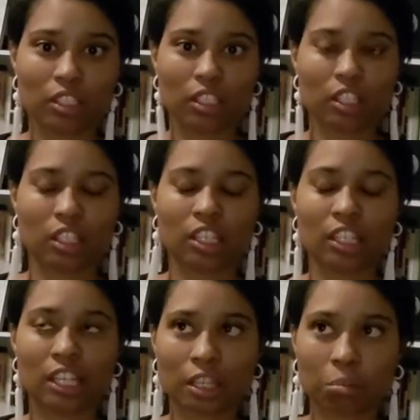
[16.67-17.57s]
the
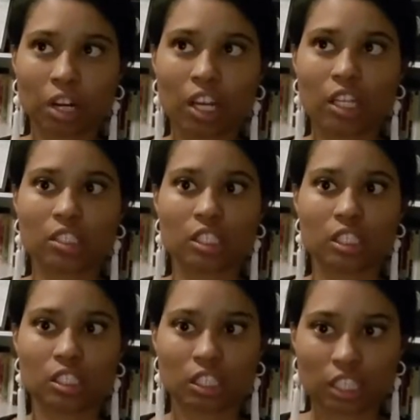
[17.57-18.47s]
cleaning products
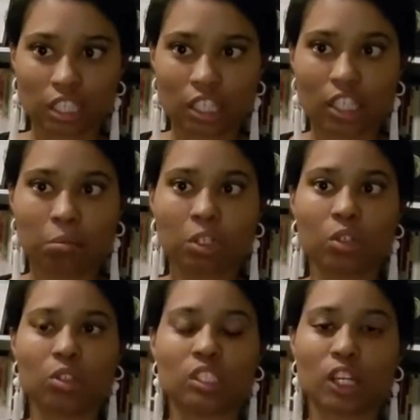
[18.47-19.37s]
and cleaning
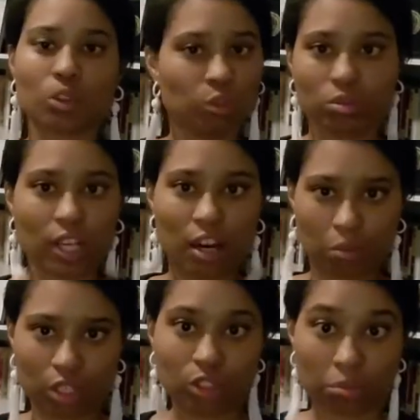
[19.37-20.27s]
chemicals that you do not
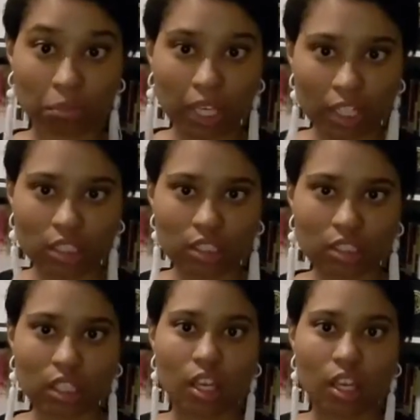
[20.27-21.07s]
want to mix.